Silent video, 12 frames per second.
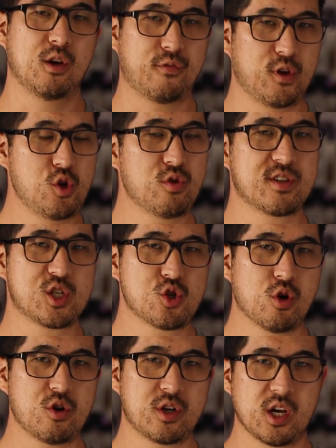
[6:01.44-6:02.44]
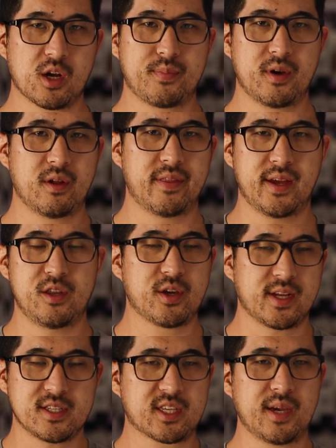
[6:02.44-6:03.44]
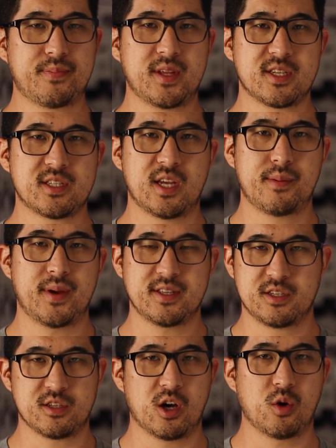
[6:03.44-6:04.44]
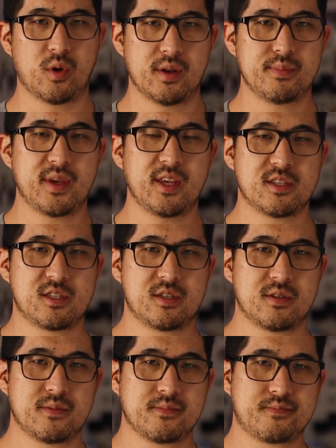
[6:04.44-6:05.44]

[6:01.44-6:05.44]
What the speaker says: Now, if you use a shorter duckbill, then you can skip this step as it's all one piece.